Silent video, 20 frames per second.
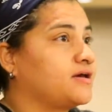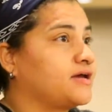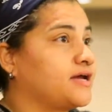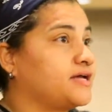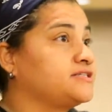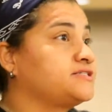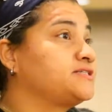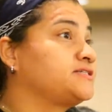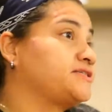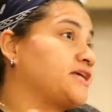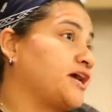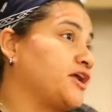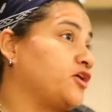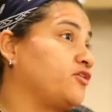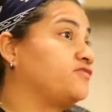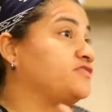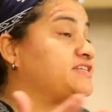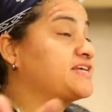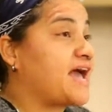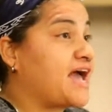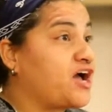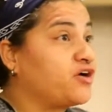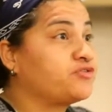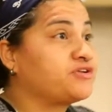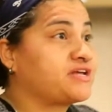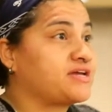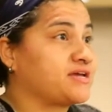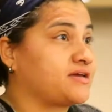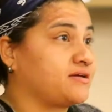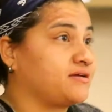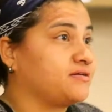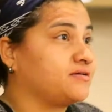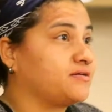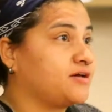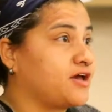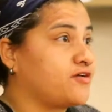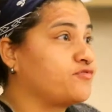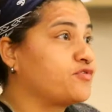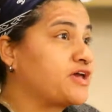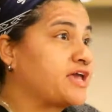instead of Downey,
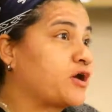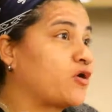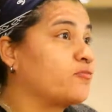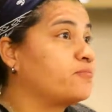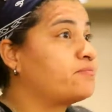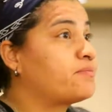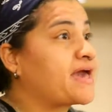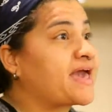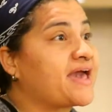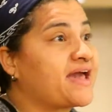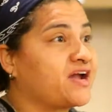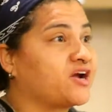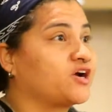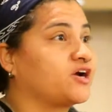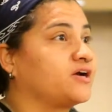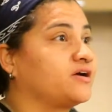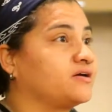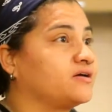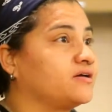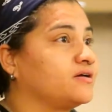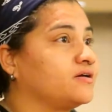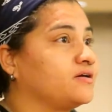if we compare,